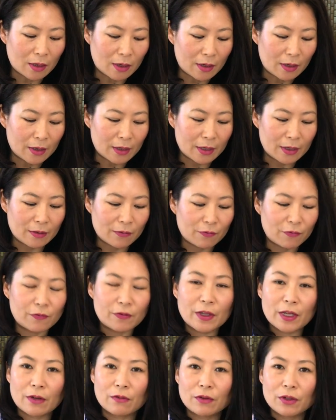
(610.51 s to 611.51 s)
on
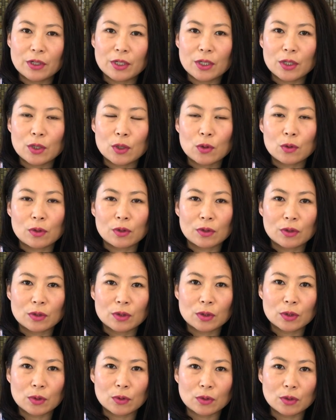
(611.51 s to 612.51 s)
flavoring your
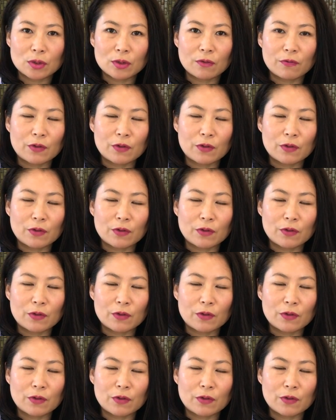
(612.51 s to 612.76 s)
soju